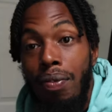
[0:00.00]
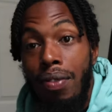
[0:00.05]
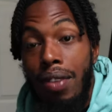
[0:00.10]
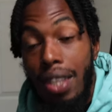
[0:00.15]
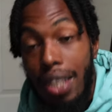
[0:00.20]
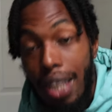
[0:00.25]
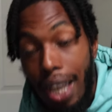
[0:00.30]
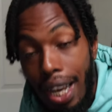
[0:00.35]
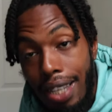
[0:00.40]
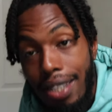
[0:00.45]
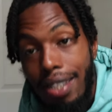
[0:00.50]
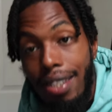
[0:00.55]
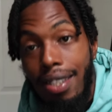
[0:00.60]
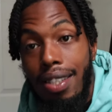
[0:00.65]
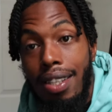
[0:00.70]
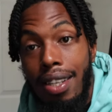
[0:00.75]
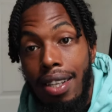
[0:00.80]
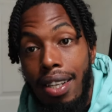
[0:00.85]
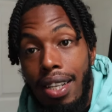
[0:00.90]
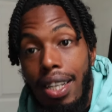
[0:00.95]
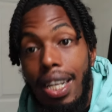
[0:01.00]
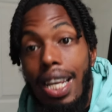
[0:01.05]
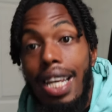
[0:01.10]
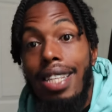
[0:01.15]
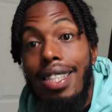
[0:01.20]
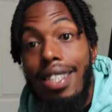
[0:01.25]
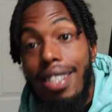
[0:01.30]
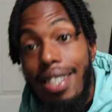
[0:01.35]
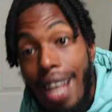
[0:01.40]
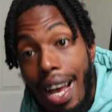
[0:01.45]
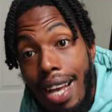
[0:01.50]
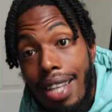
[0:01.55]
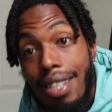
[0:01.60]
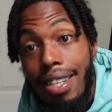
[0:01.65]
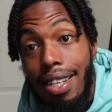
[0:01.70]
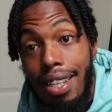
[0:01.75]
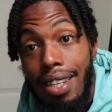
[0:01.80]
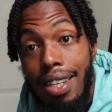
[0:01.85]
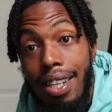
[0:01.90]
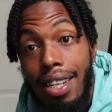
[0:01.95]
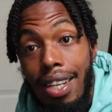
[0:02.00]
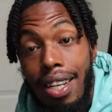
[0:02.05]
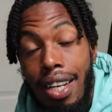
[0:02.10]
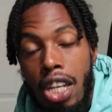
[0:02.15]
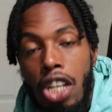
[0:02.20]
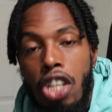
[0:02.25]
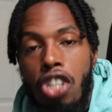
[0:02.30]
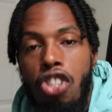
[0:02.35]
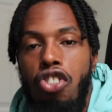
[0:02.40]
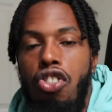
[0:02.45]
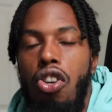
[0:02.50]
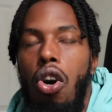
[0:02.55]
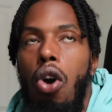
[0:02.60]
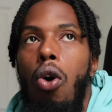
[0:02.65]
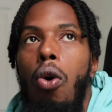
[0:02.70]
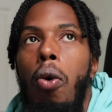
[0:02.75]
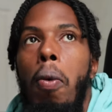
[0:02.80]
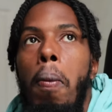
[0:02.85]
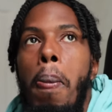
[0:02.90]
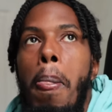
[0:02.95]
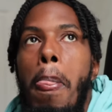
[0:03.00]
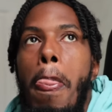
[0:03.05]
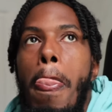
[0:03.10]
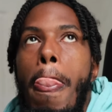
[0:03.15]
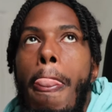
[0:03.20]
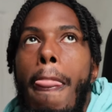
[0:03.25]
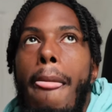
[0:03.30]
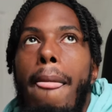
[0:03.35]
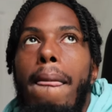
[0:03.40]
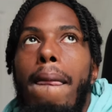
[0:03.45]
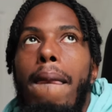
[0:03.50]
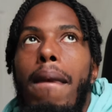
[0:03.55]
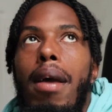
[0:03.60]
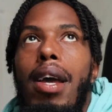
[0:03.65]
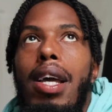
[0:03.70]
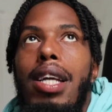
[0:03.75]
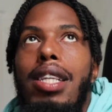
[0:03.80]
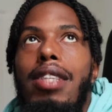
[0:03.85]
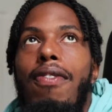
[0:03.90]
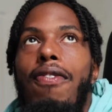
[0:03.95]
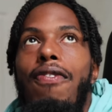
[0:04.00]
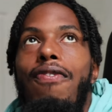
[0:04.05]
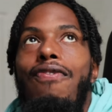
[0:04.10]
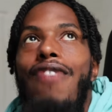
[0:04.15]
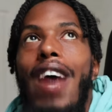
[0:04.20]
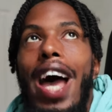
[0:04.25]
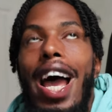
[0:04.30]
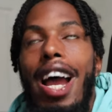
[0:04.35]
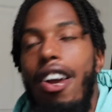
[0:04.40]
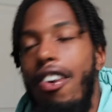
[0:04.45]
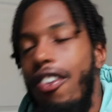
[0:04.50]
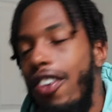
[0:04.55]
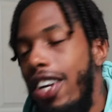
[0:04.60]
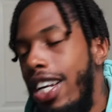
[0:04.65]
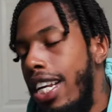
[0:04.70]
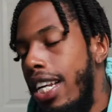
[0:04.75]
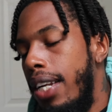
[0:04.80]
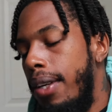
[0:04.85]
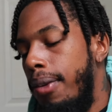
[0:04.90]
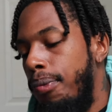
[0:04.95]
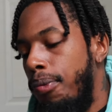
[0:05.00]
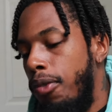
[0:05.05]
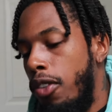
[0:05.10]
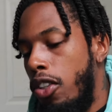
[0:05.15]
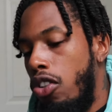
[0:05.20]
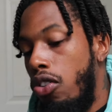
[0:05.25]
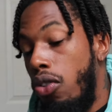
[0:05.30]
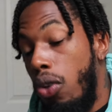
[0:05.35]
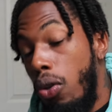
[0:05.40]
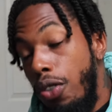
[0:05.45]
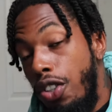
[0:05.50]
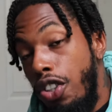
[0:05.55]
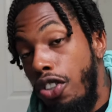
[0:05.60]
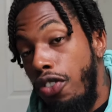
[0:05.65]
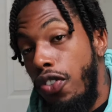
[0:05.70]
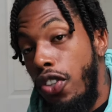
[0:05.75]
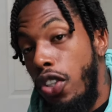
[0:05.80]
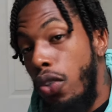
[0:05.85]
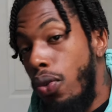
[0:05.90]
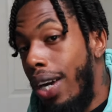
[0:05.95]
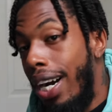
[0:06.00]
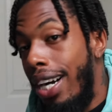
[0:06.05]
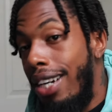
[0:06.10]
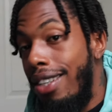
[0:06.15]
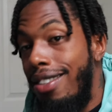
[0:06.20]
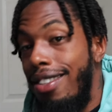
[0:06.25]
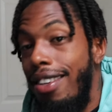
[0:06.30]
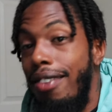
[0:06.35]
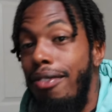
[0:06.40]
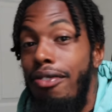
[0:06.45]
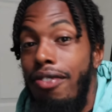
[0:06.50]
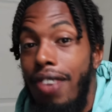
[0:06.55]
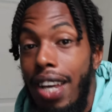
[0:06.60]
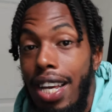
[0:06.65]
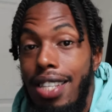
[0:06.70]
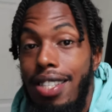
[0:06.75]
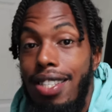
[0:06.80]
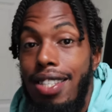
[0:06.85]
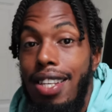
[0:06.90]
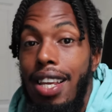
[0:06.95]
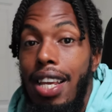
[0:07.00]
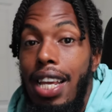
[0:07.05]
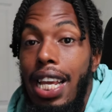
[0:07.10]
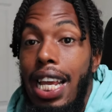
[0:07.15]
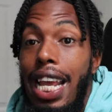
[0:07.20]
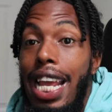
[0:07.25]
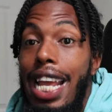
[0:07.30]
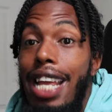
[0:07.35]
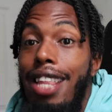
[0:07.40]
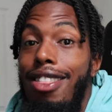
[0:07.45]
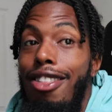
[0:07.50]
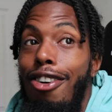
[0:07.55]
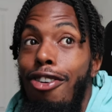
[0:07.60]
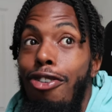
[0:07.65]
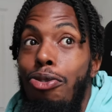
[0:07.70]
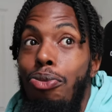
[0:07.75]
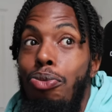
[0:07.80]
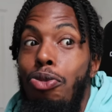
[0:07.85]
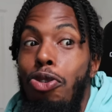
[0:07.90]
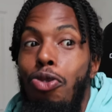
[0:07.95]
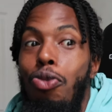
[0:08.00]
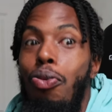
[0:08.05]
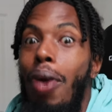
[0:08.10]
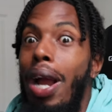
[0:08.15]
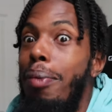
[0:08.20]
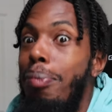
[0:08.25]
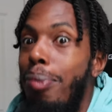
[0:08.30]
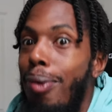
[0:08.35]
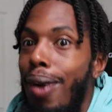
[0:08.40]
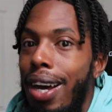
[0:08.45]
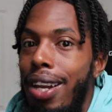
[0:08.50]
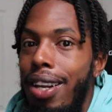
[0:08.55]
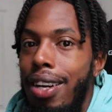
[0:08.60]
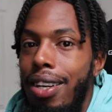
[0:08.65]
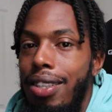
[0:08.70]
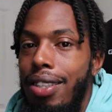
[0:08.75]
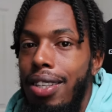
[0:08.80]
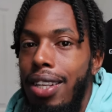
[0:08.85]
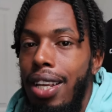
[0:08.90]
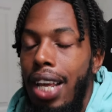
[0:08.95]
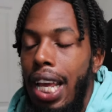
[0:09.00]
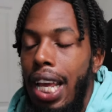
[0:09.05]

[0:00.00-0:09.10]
Yes, it says it. So it's very crucial for you guys to invest in the, the right product.